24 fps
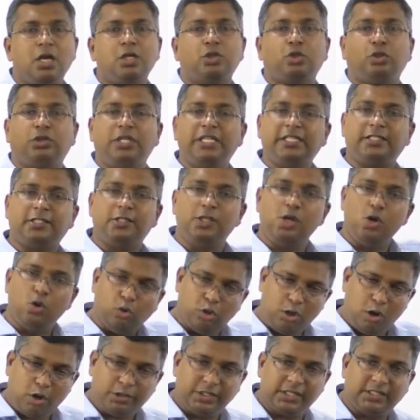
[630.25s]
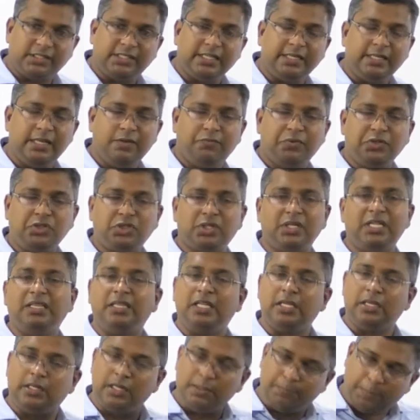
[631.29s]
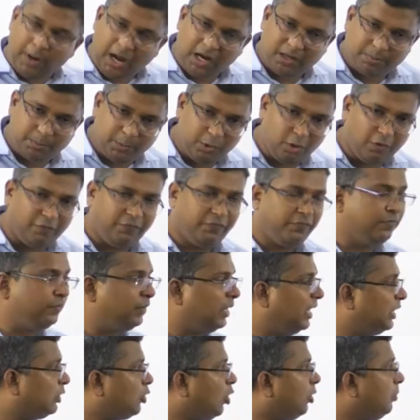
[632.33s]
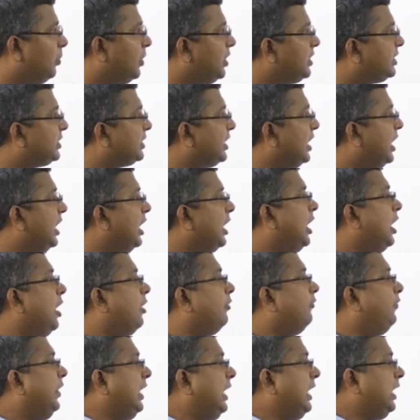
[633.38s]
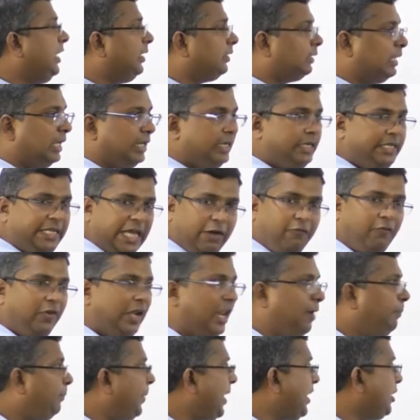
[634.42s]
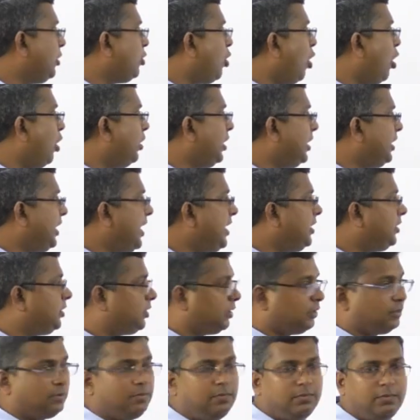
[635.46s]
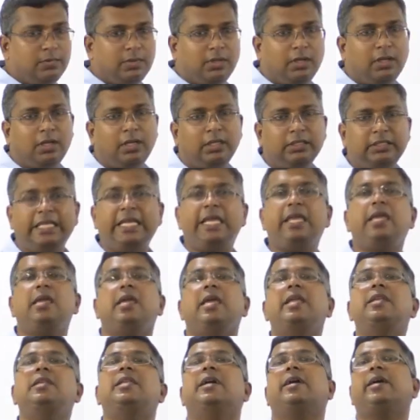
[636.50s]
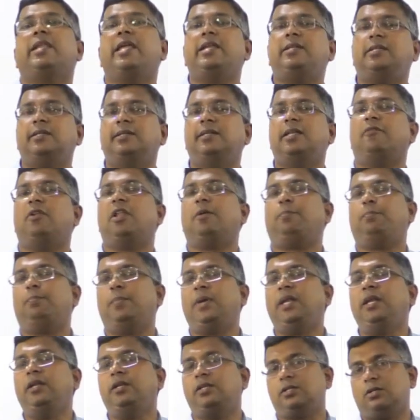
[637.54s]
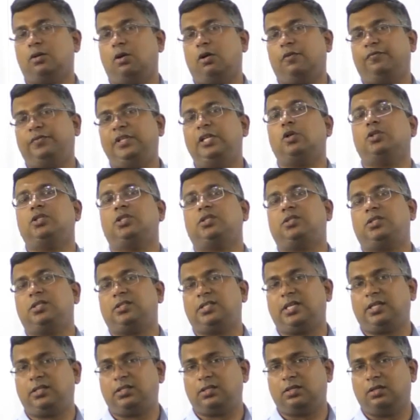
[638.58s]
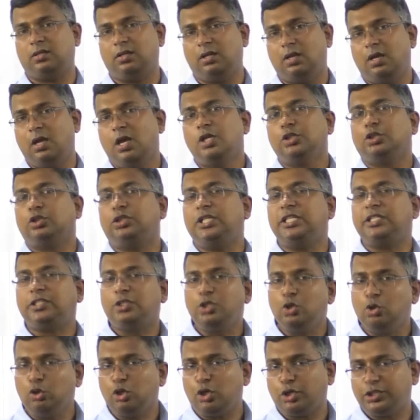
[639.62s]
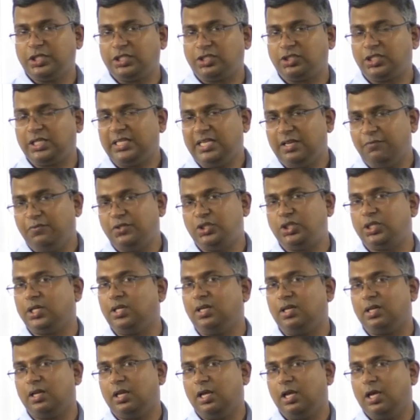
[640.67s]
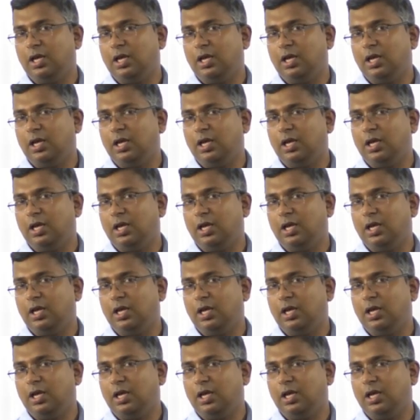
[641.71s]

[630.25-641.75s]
So this new logistic division in the Department of Commerce will develop and coordinate the integrated development of the logistics sector. So this new logistic division